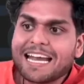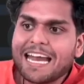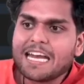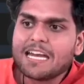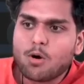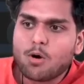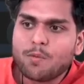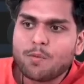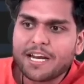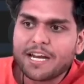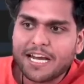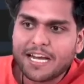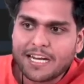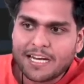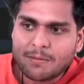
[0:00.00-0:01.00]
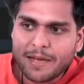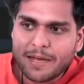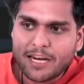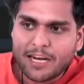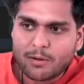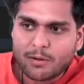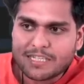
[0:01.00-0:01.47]
over here in my
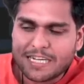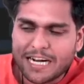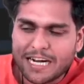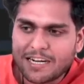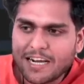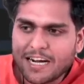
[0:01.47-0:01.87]
request handler,